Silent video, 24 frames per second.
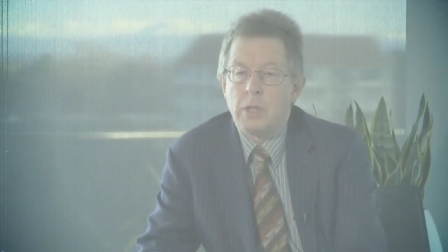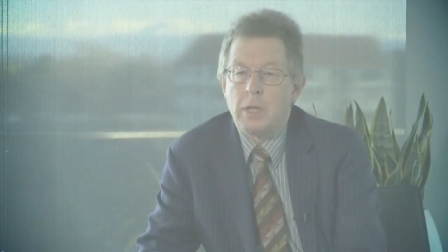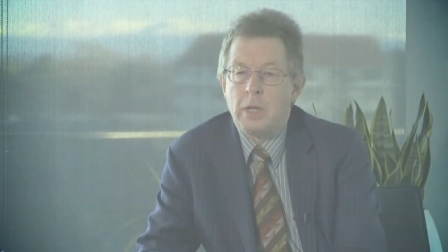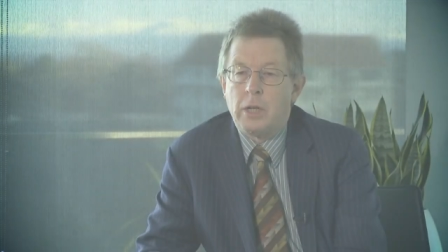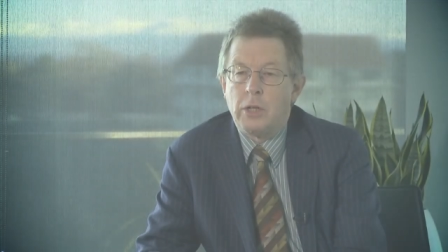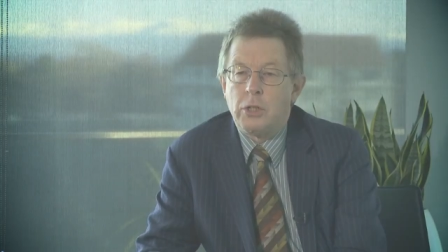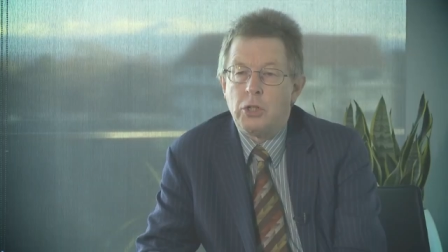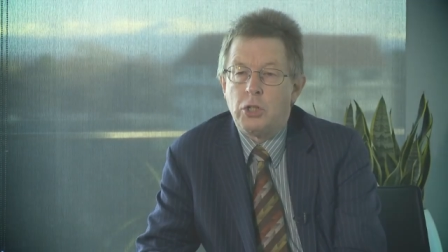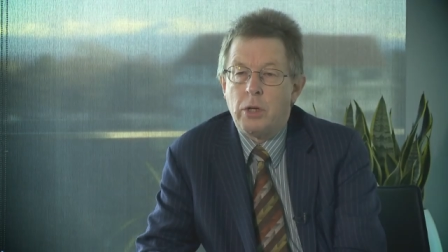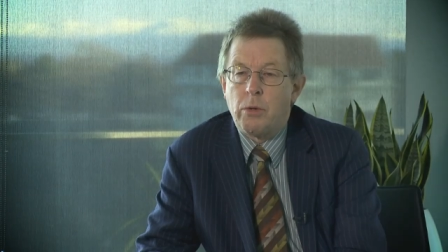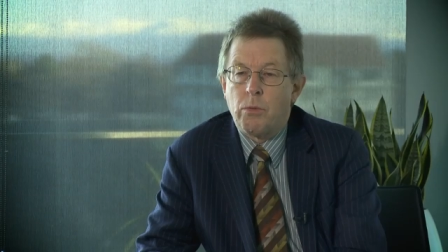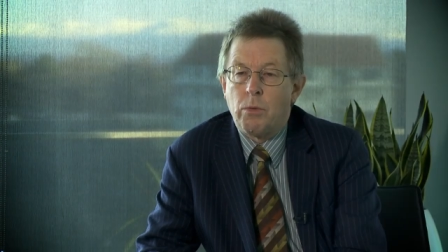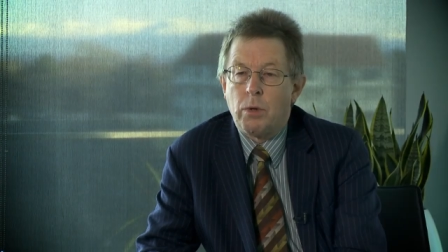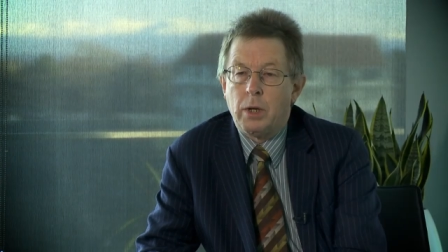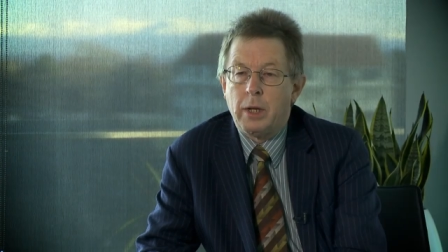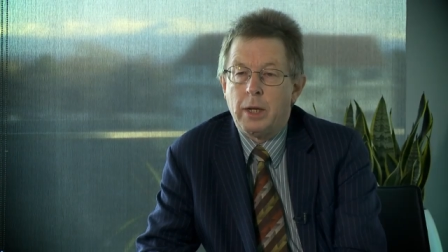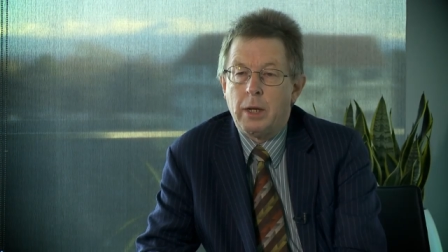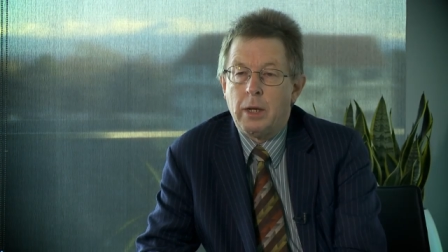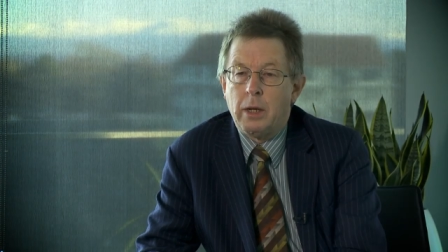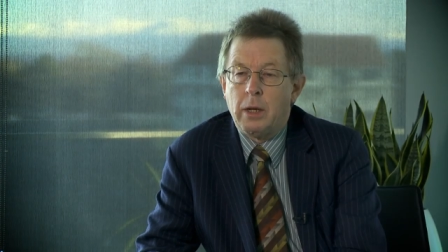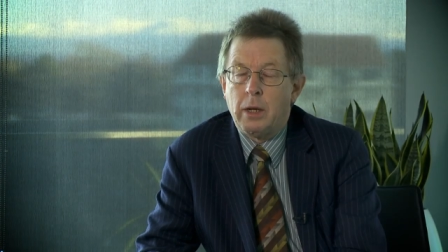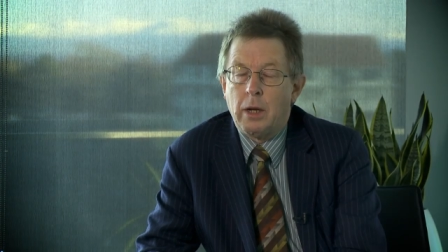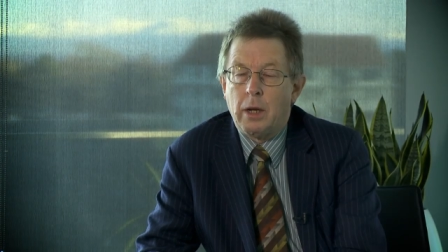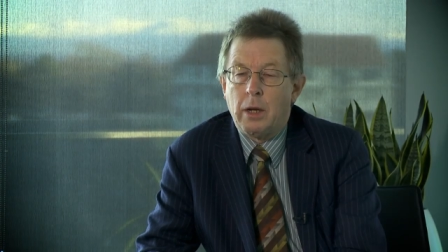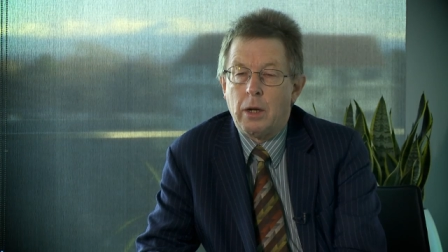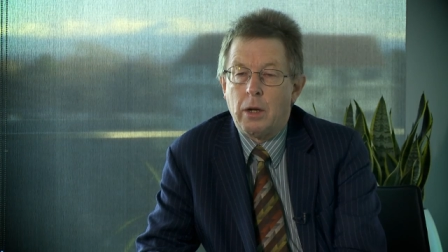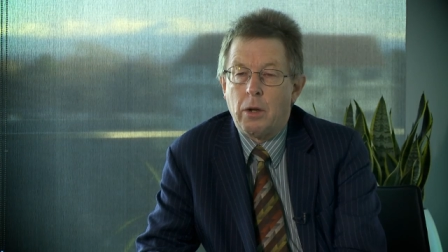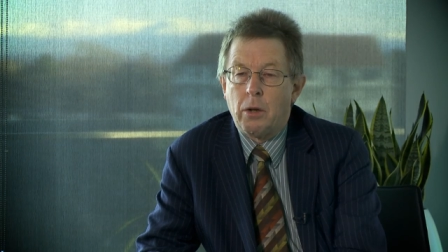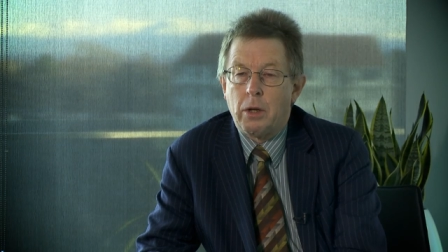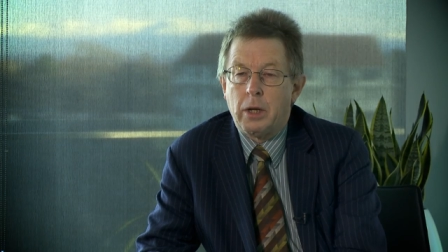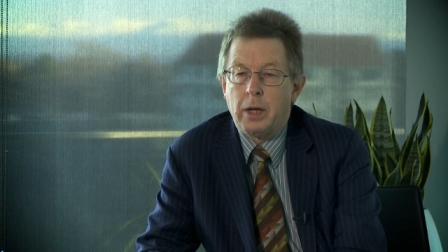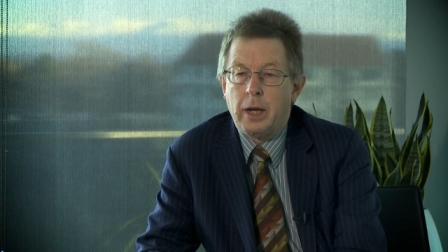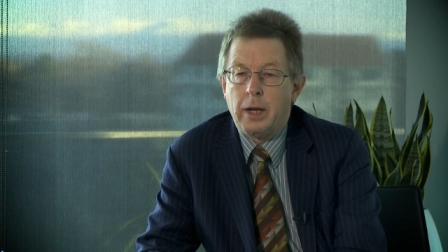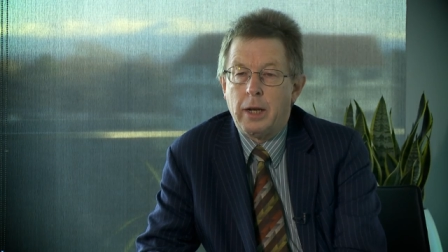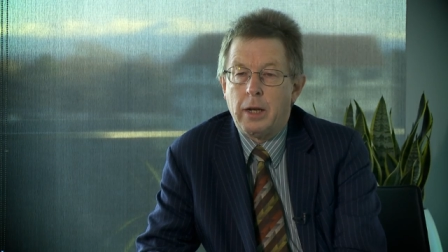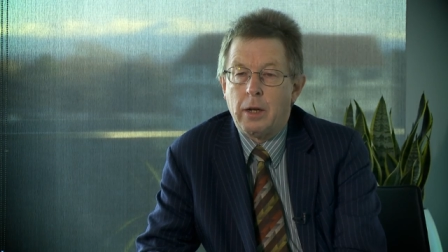are generally
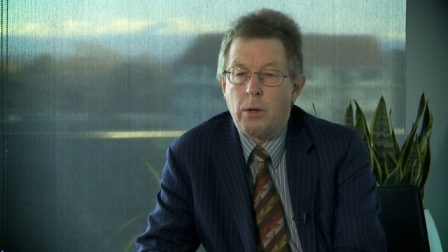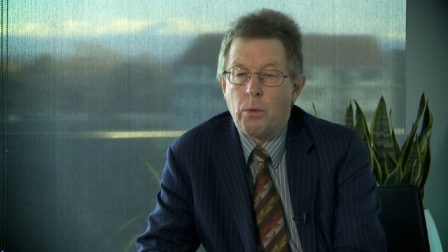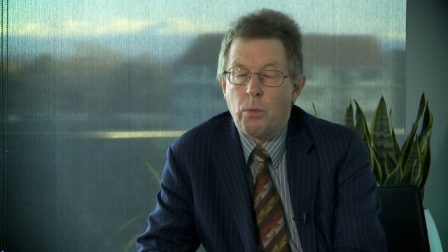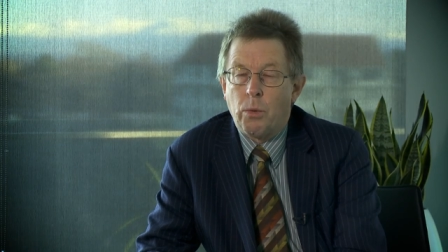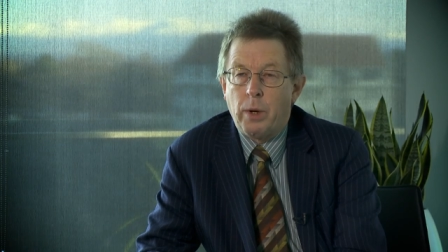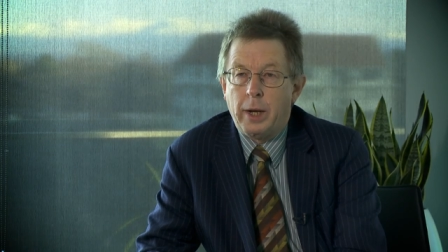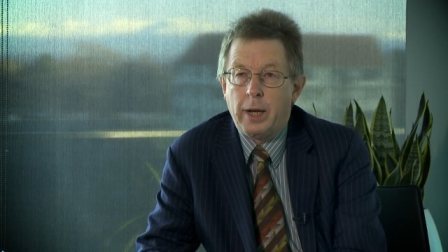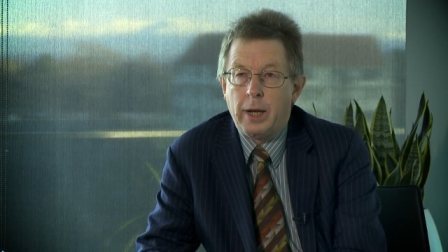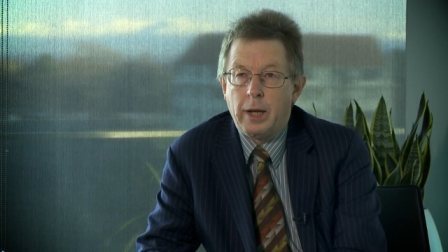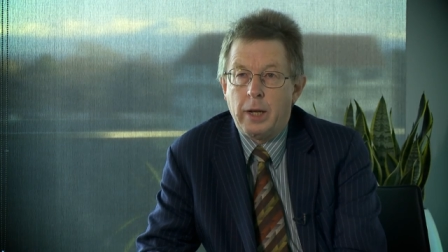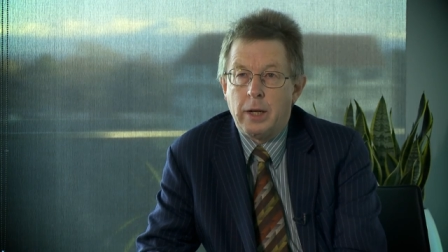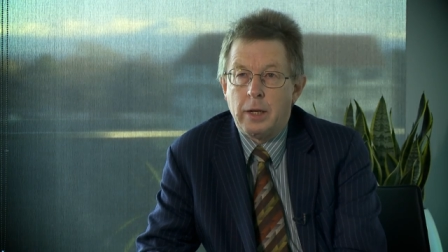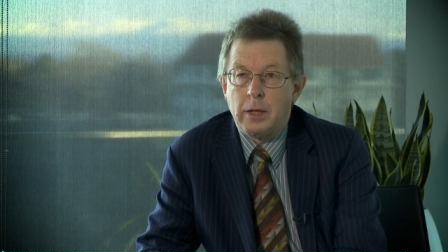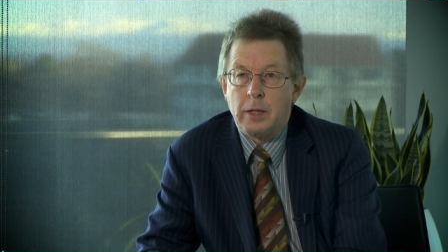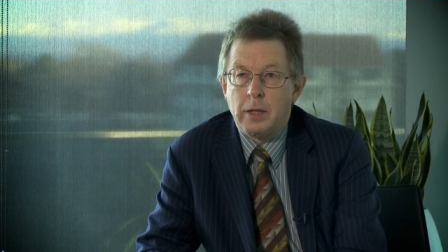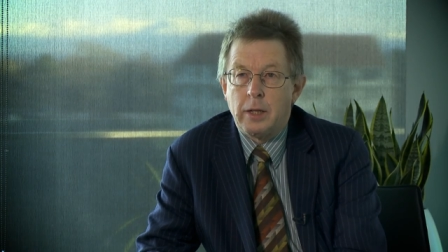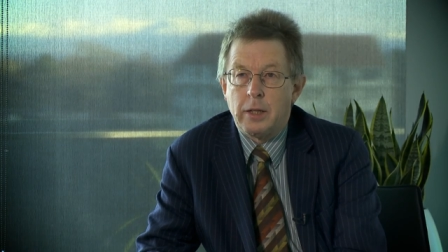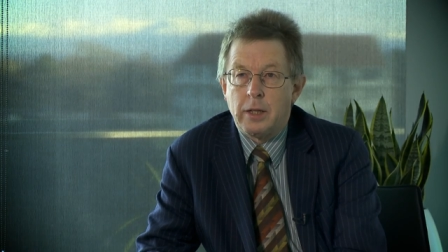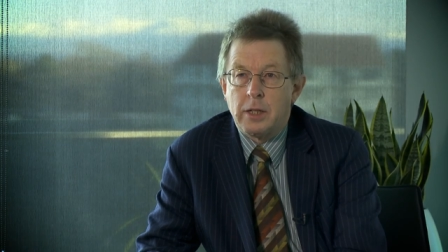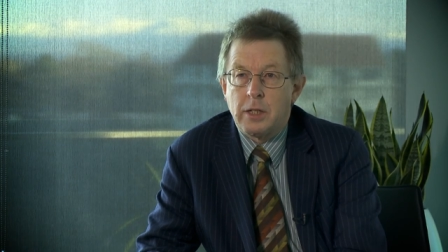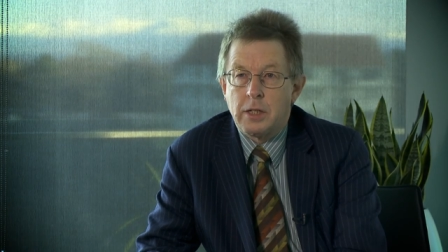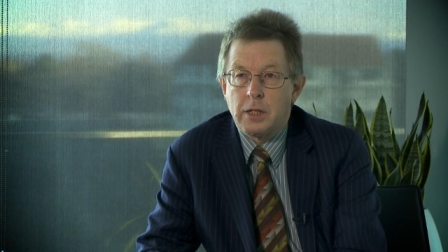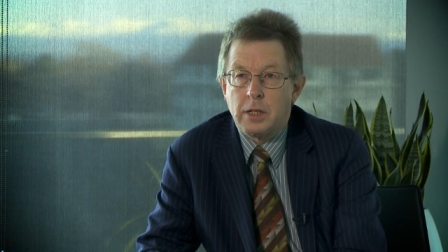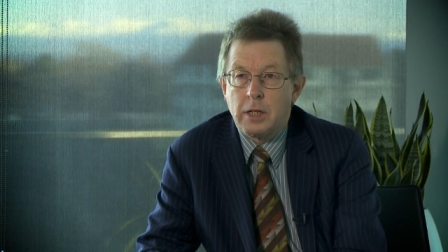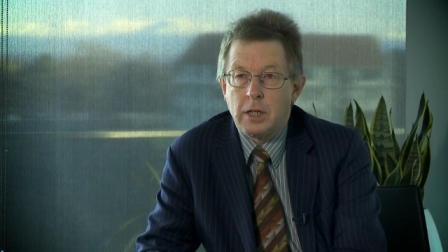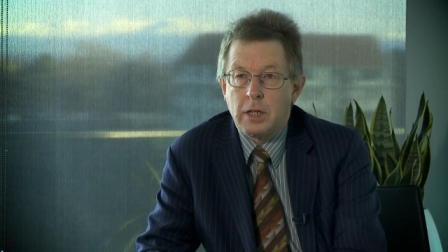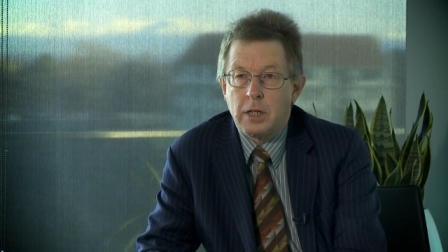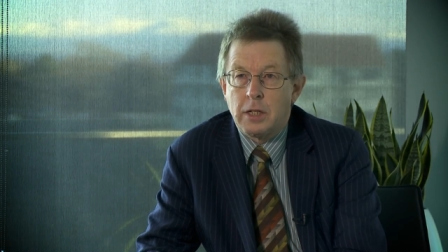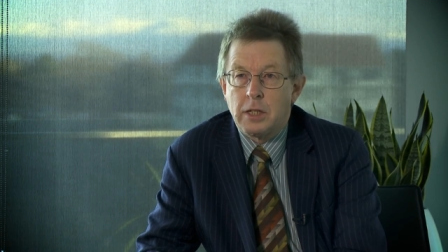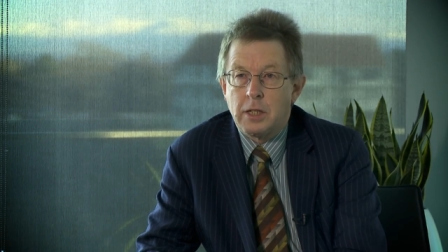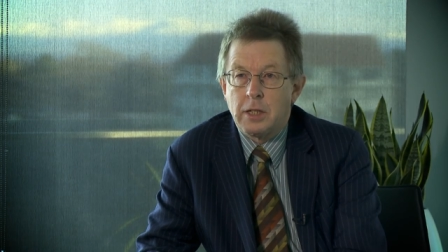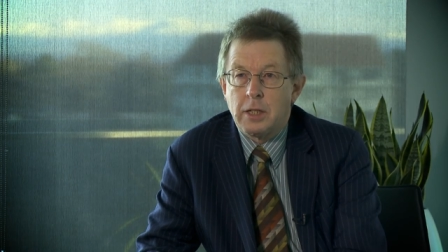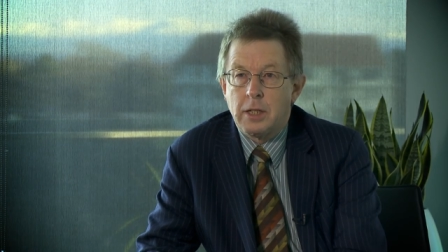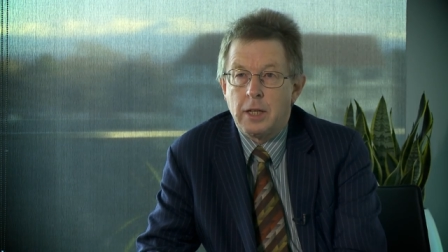located around the Styx,